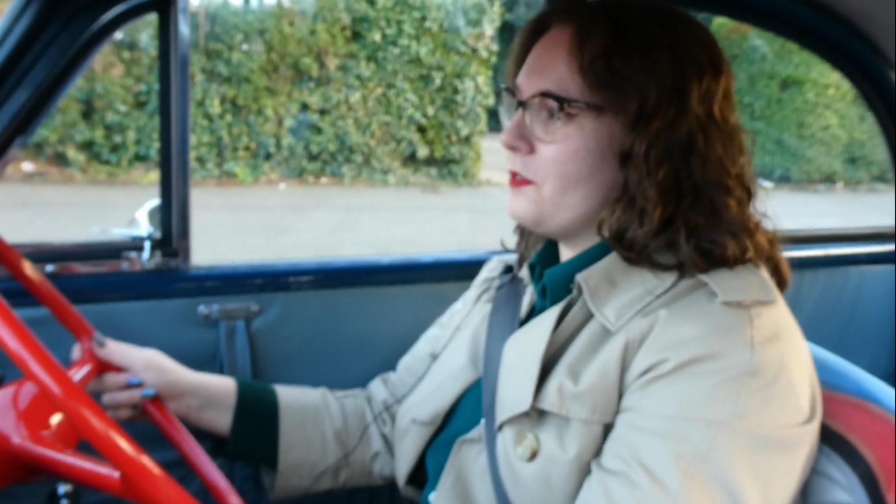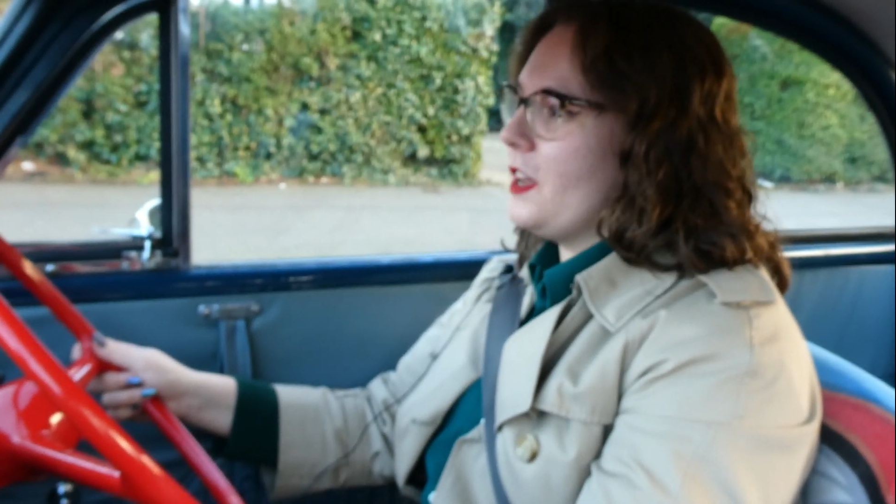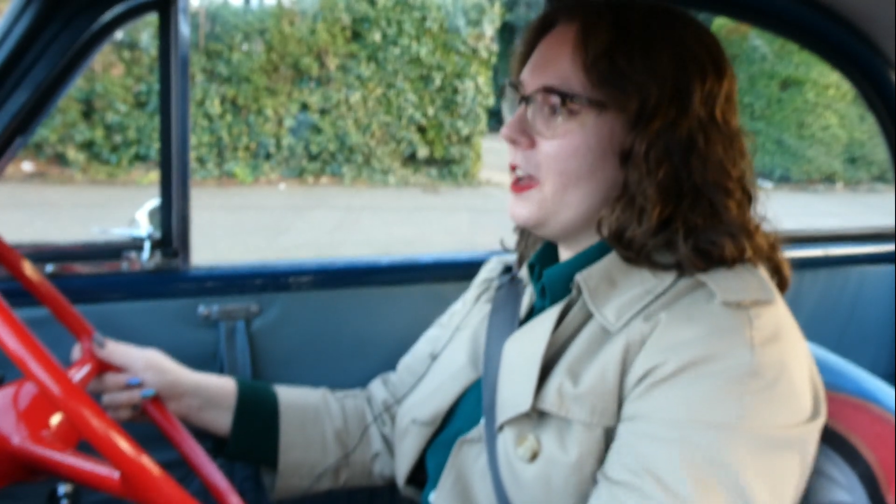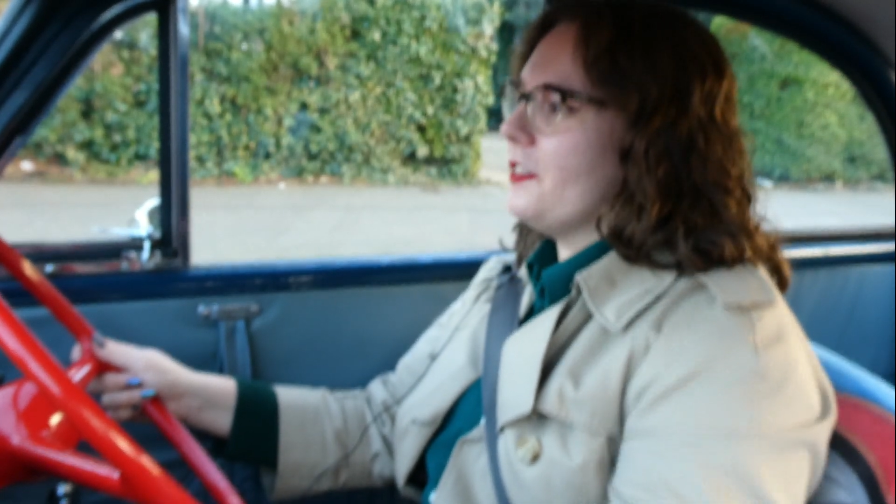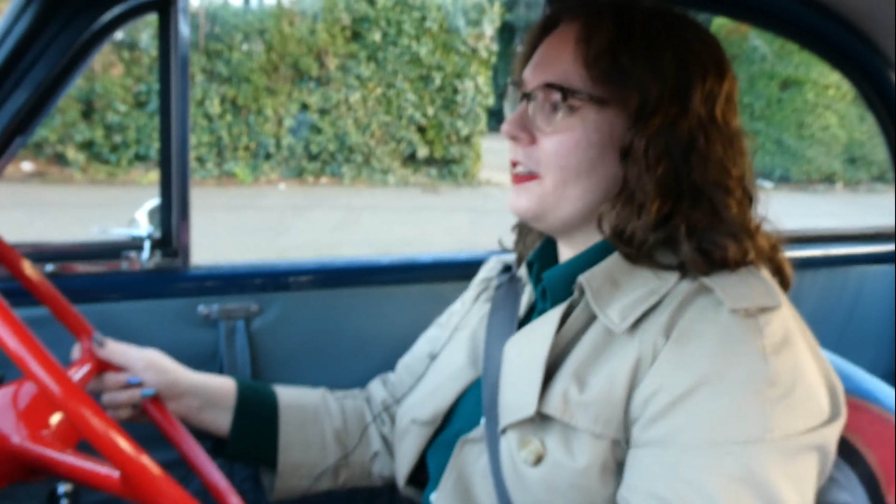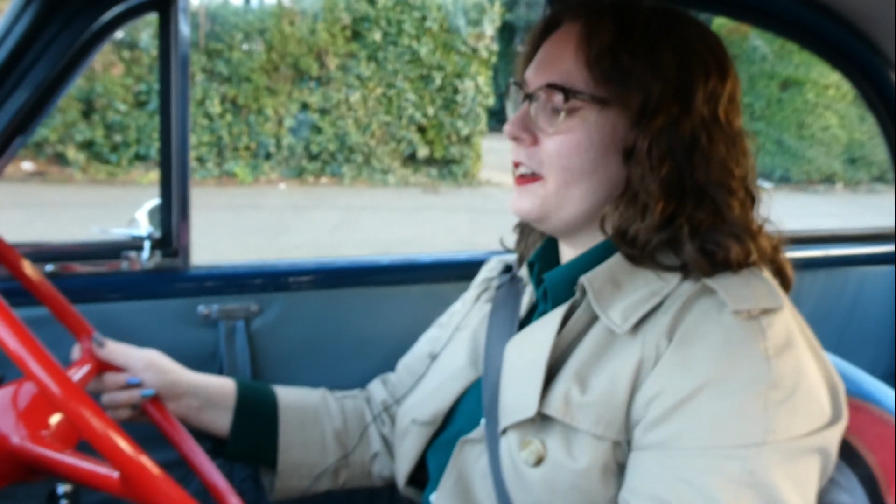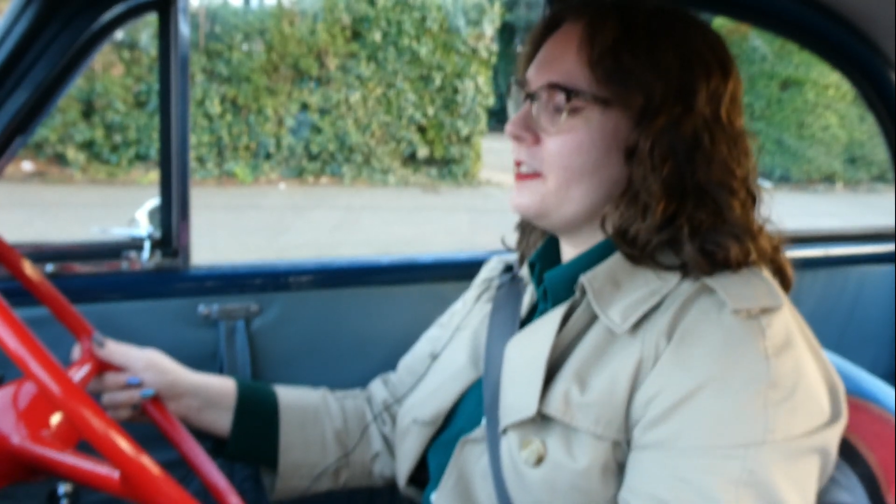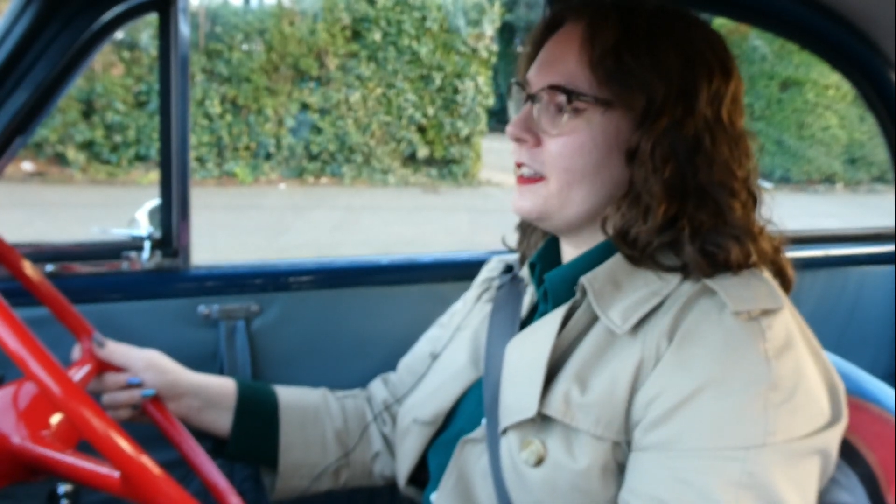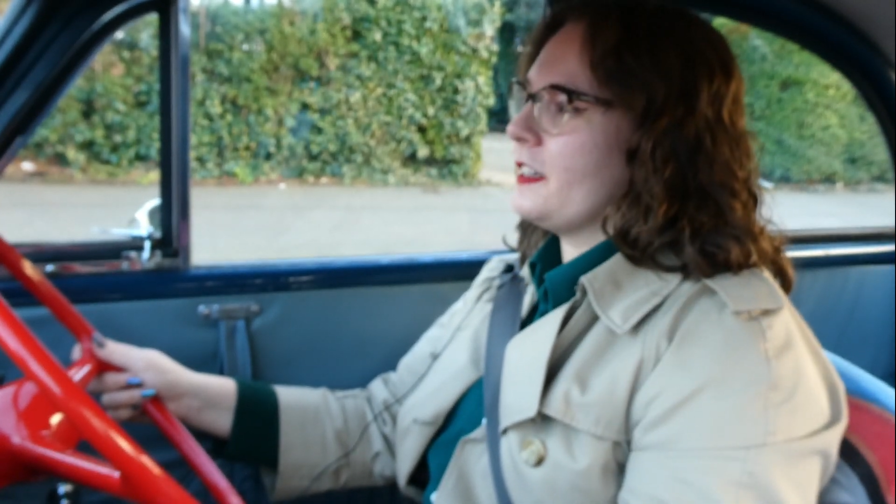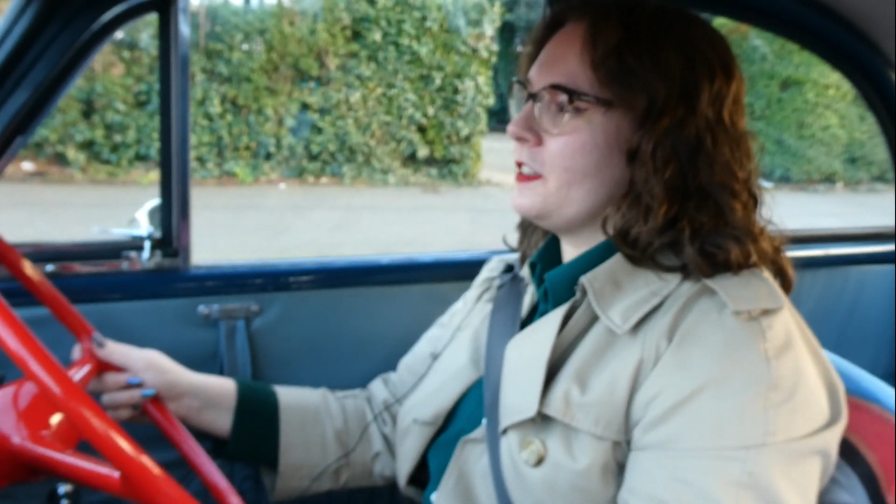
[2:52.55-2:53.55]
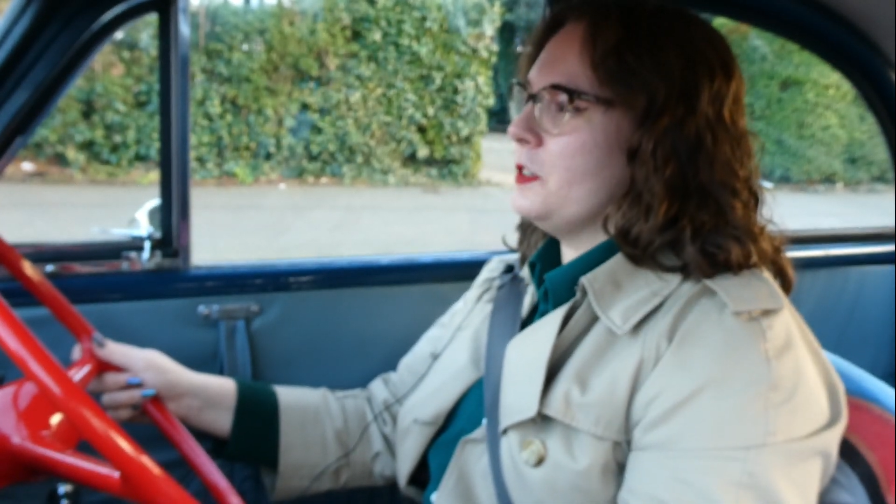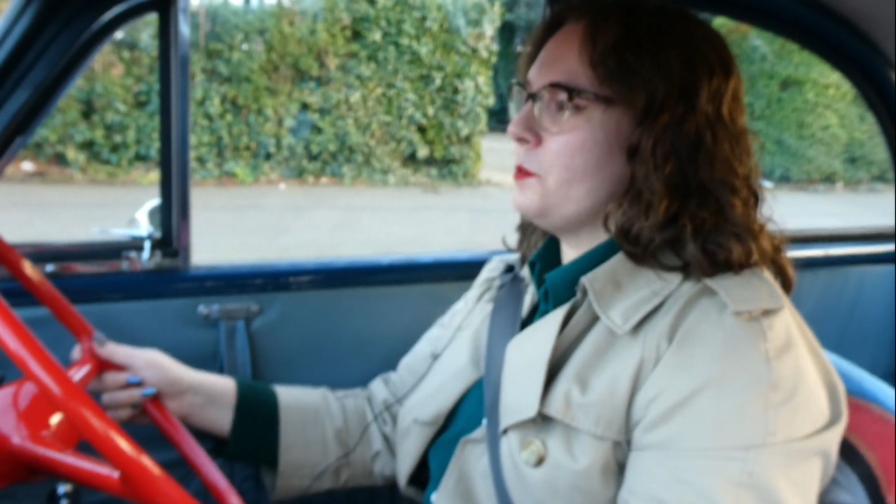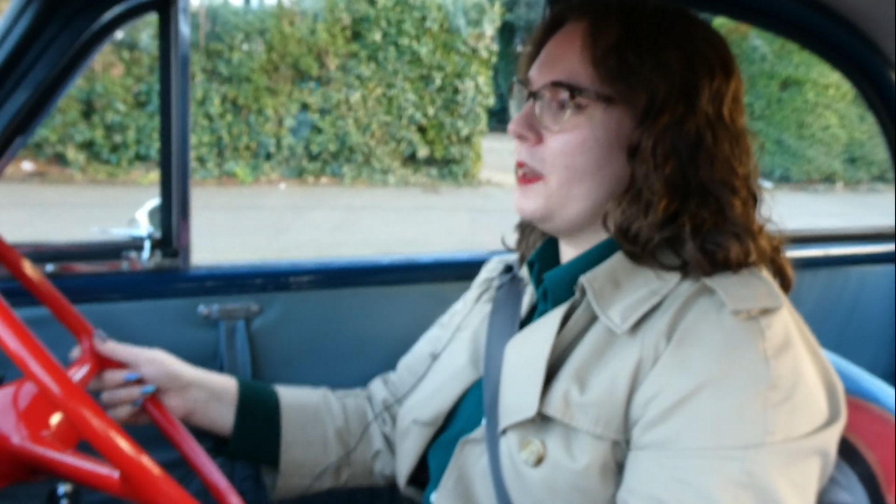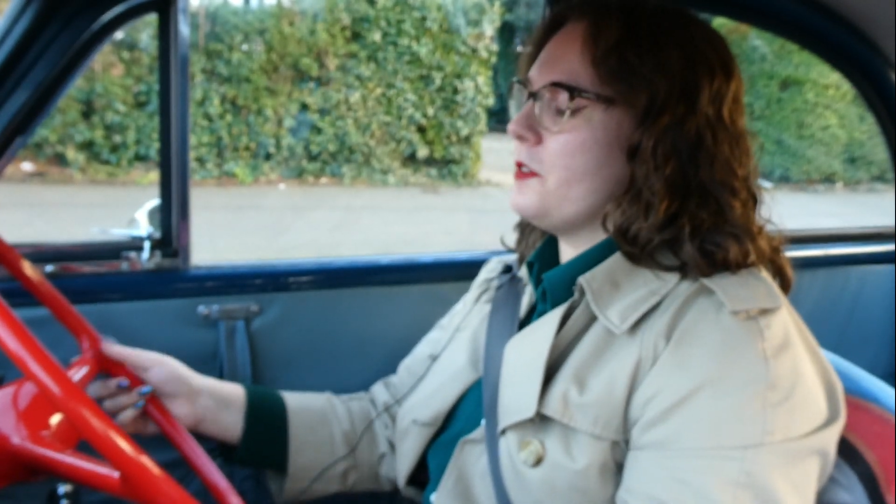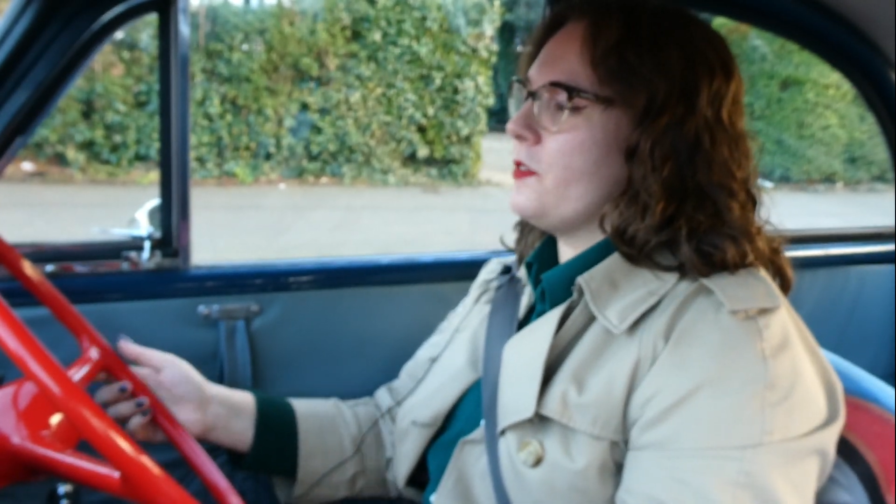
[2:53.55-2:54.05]
learned that I think you'd
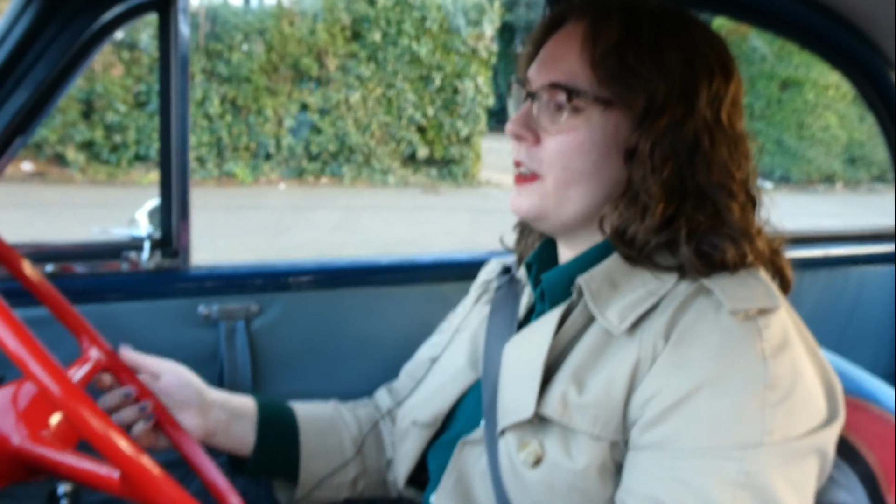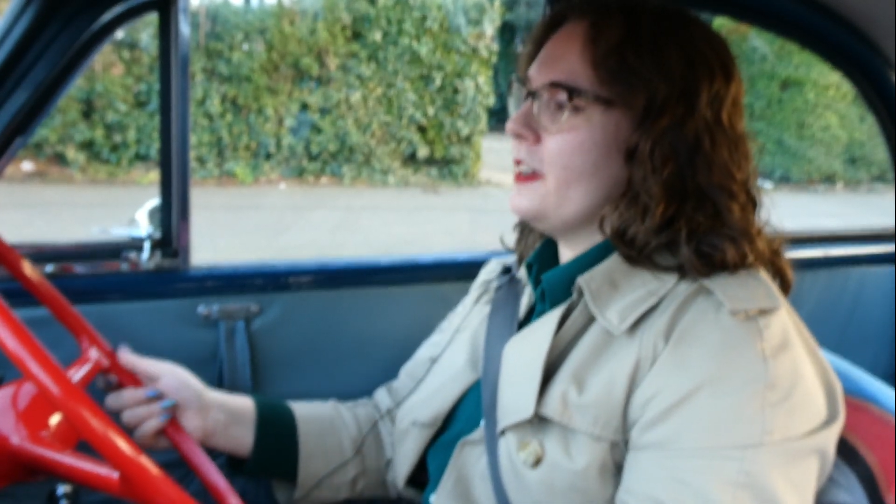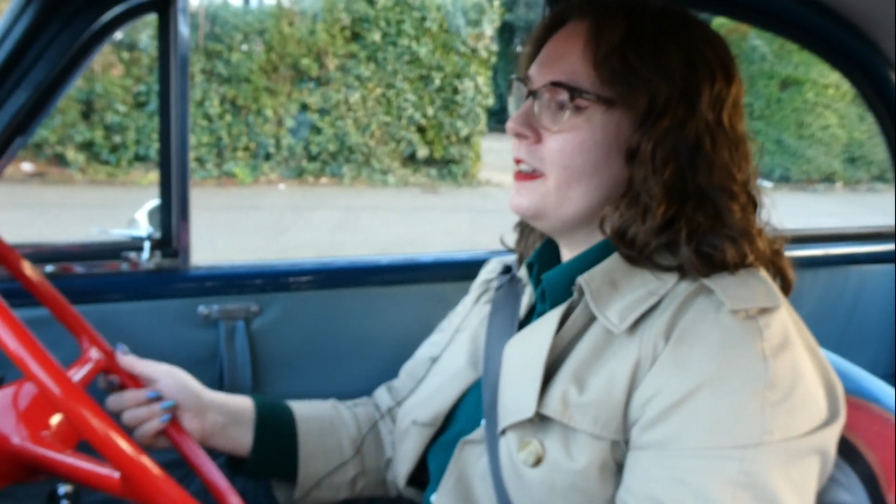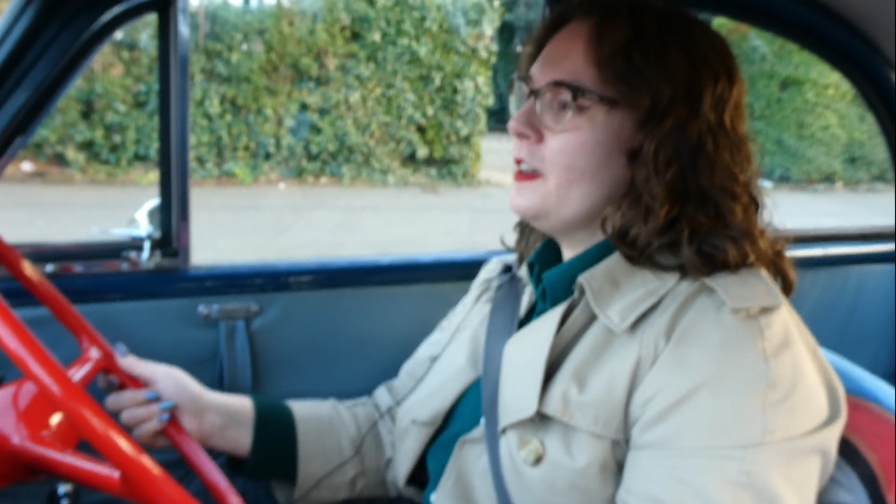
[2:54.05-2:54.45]
benefit